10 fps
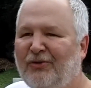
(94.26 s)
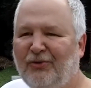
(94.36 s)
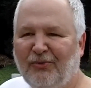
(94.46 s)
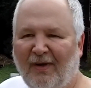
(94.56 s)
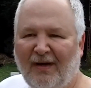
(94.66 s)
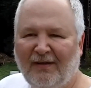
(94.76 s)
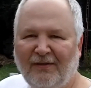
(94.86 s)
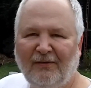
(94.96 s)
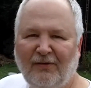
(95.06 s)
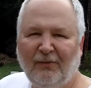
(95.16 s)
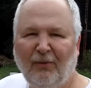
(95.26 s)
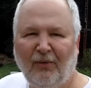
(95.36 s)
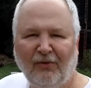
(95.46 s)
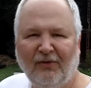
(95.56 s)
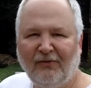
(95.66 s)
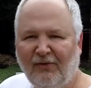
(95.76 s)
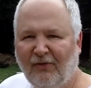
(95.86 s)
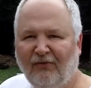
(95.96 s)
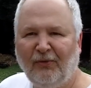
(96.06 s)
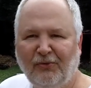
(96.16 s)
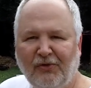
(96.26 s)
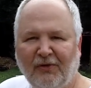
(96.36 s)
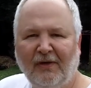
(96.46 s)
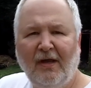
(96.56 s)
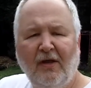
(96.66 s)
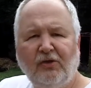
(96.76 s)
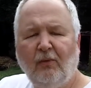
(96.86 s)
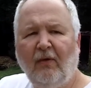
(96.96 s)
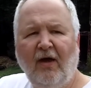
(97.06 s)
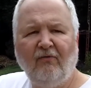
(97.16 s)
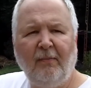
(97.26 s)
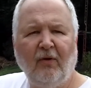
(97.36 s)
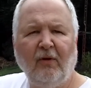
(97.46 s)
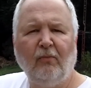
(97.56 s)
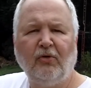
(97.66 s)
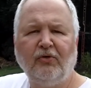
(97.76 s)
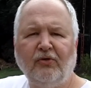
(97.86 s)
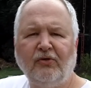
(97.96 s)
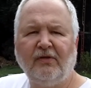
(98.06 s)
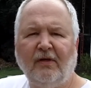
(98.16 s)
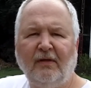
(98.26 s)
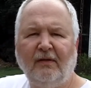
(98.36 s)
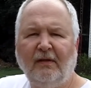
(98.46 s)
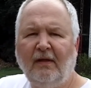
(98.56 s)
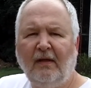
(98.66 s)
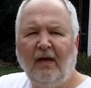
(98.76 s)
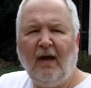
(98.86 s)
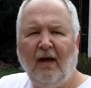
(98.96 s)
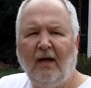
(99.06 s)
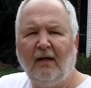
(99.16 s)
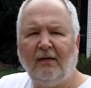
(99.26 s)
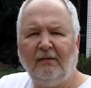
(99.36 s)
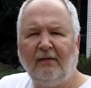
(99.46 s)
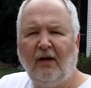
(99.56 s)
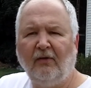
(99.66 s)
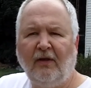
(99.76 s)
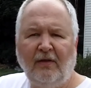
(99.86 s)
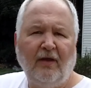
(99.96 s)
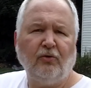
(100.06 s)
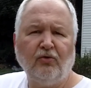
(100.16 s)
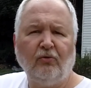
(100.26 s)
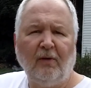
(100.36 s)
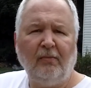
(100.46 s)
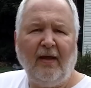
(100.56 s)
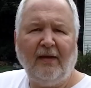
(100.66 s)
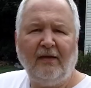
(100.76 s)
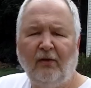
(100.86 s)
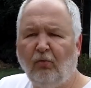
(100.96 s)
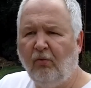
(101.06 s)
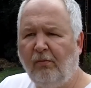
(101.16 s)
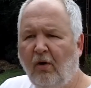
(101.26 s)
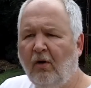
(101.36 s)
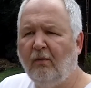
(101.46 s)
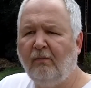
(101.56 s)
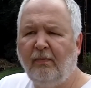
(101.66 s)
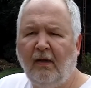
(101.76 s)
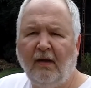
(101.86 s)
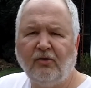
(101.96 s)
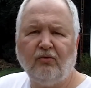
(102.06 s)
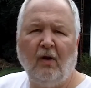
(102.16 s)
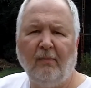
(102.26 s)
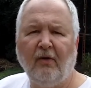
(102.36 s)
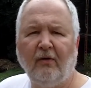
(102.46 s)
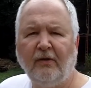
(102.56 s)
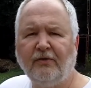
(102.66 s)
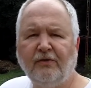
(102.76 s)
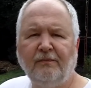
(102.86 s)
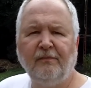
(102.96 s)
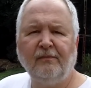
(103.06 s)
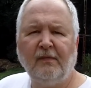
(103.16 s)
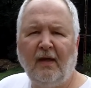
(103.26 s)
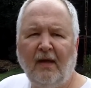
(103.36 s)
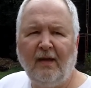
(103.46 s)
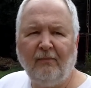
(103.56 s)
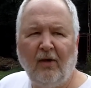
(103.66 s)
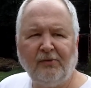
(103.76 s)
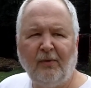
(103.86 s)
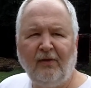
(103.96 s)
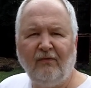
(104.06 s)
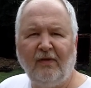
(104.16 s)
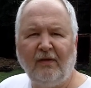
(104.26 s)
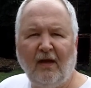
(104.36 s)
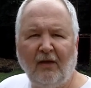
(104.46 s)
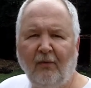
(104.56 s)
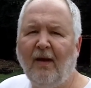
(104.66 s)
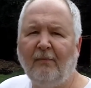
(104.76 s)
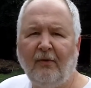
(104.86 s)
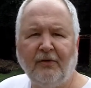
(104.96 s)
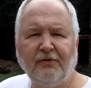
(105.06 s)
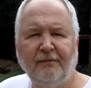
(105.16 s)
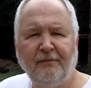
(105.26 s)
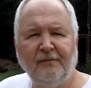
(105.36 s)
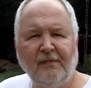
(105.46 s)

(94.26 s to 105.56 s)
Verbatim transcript: to grow the foods here. So we'll have berry bushes and in the understory planting, rhubarb, strawberries, and possibly even cranberries.